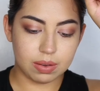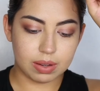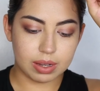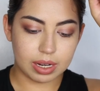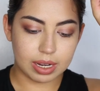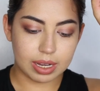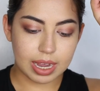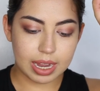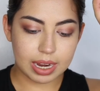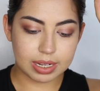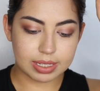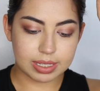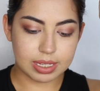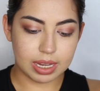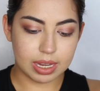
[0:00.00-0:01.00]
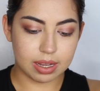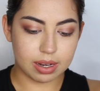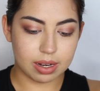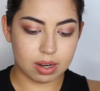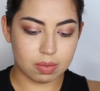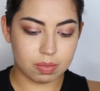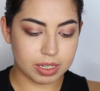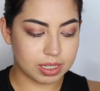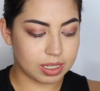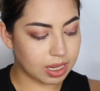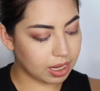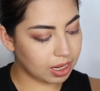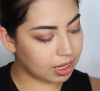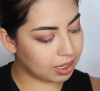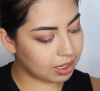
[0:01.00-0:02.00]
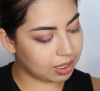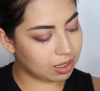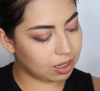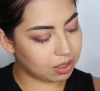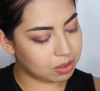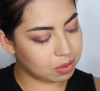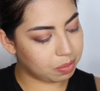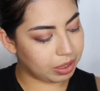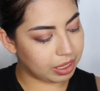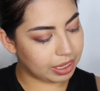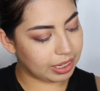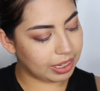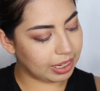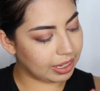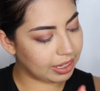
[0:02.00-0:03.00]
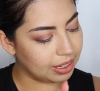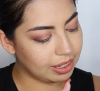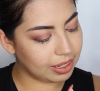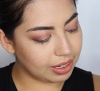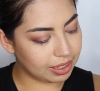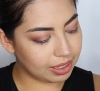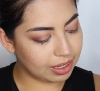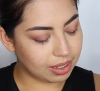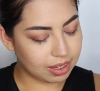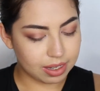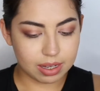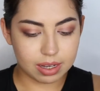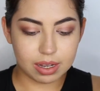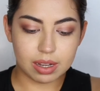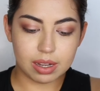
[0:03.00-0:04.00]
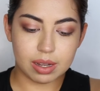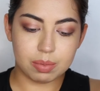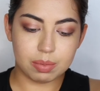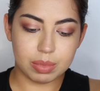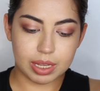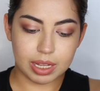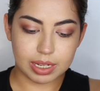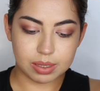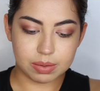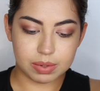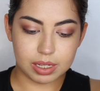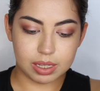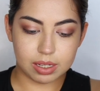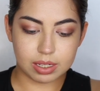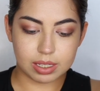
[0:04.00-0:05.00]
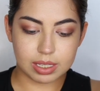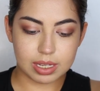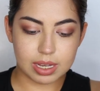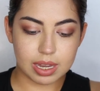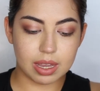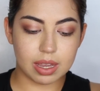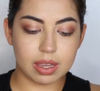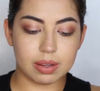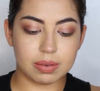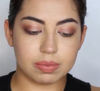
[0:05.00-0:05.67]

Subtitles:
can kind of see it on my skin because it's also blending in, but that's what it looks like.